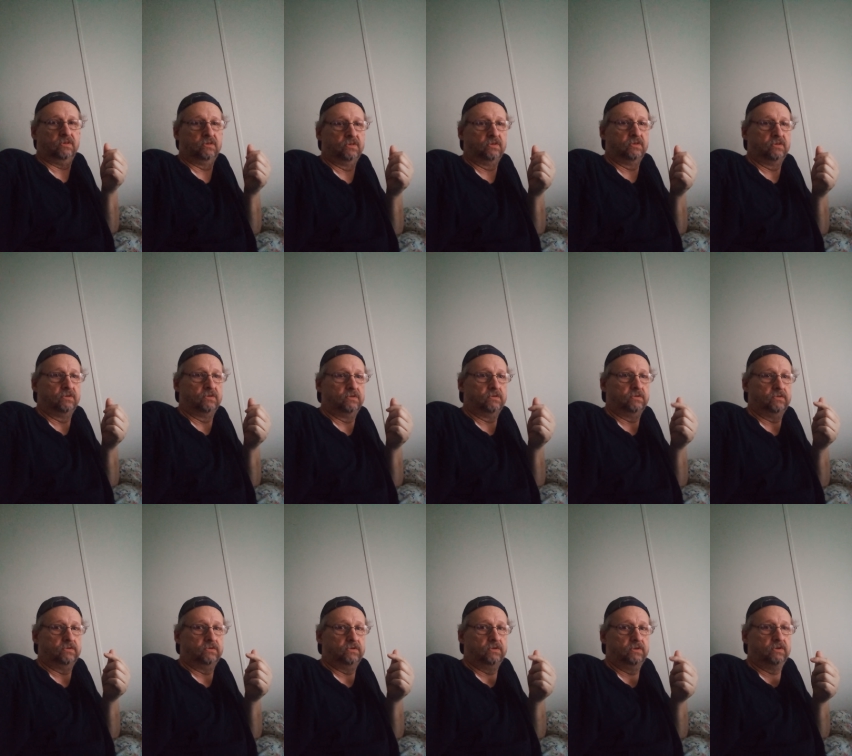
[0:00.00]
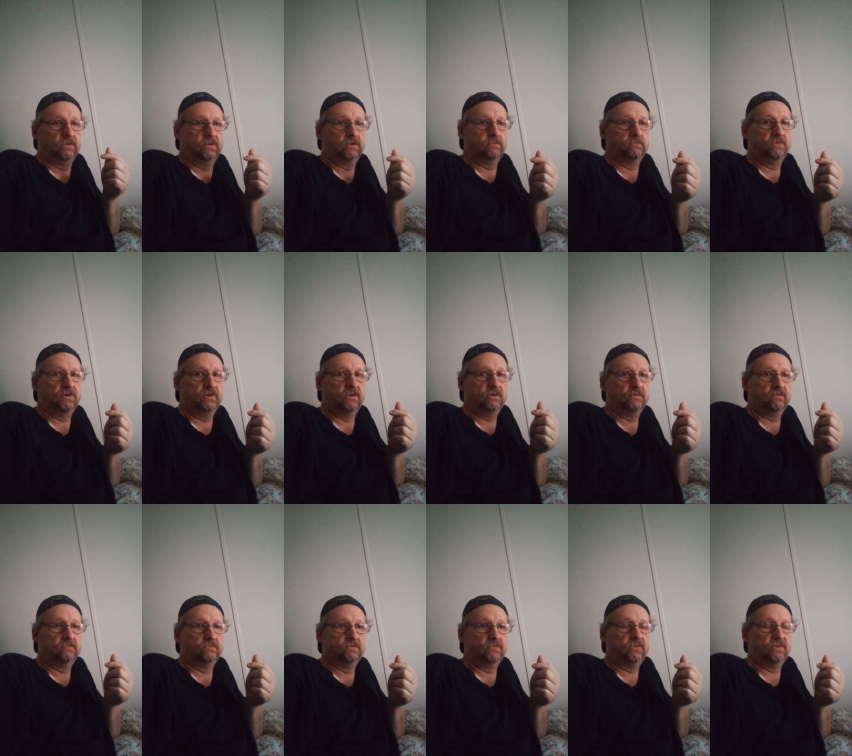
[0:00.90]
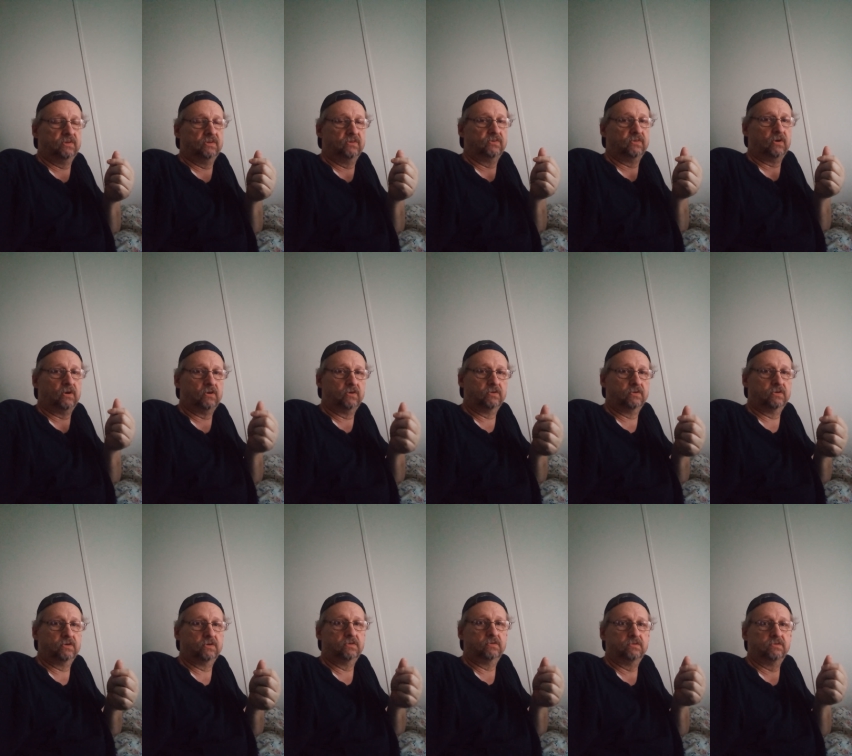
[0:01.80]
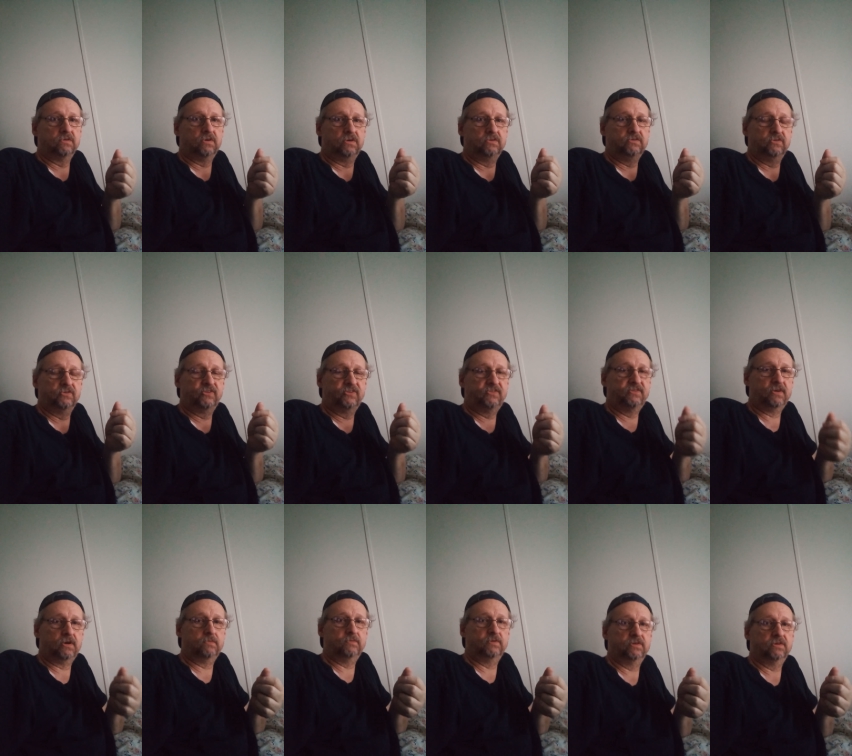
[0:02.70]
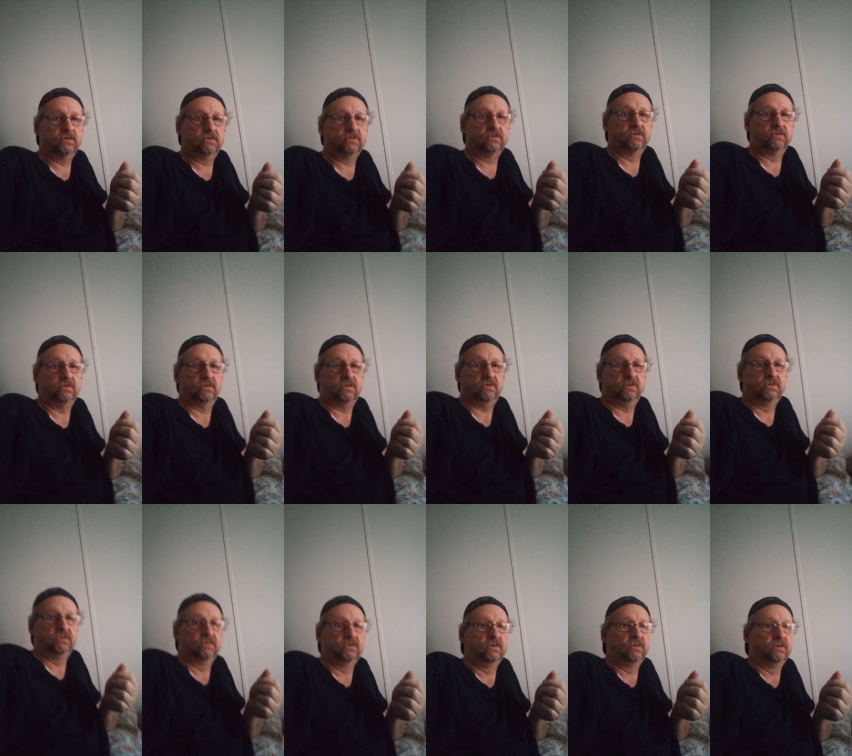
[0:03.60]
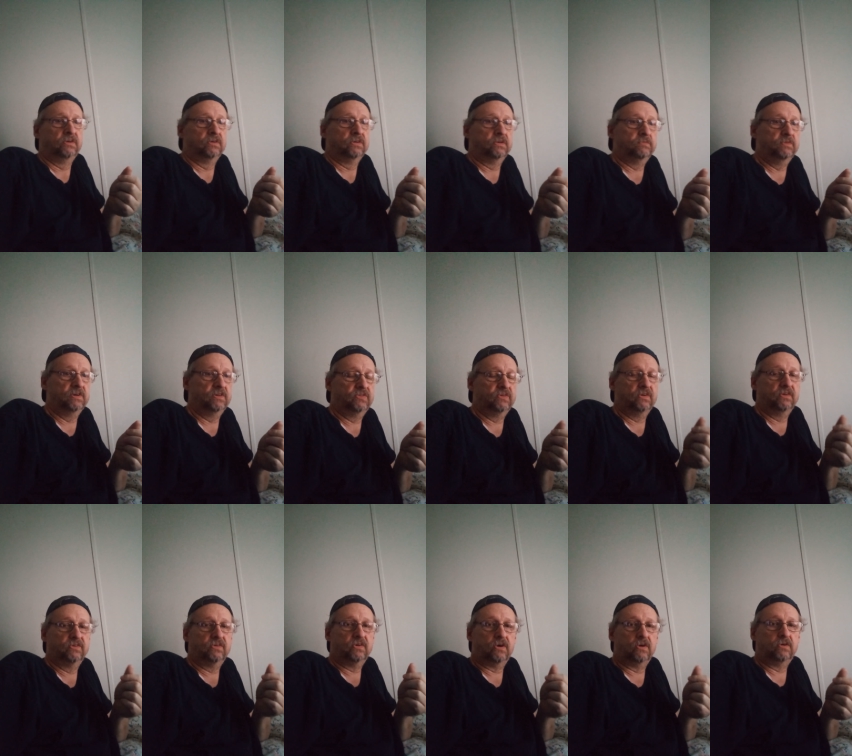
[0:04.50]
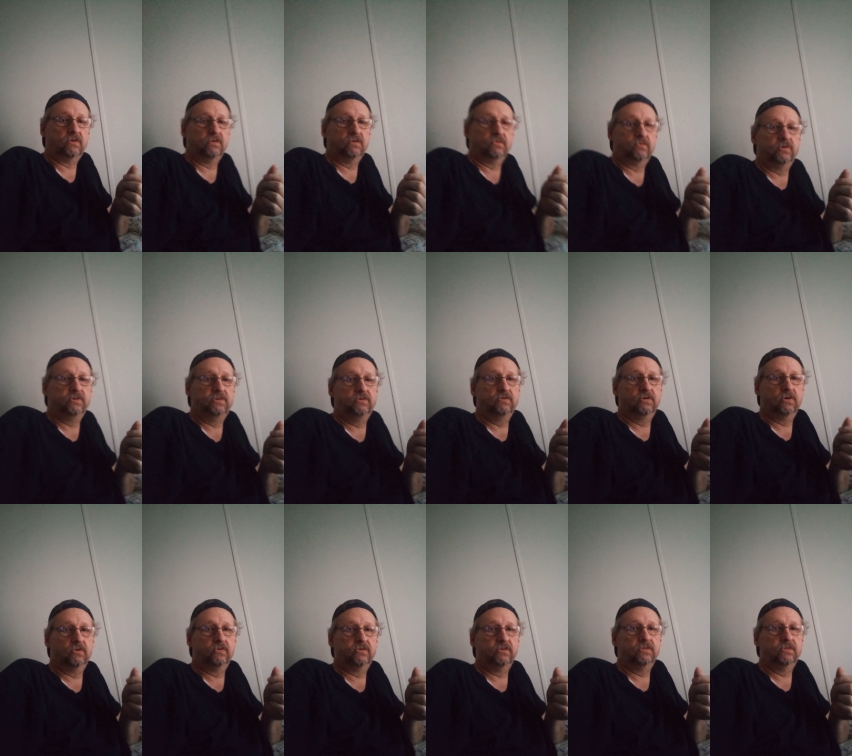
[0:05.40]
can make things harder on your stomach. It can make things harder when you go to the bathroom.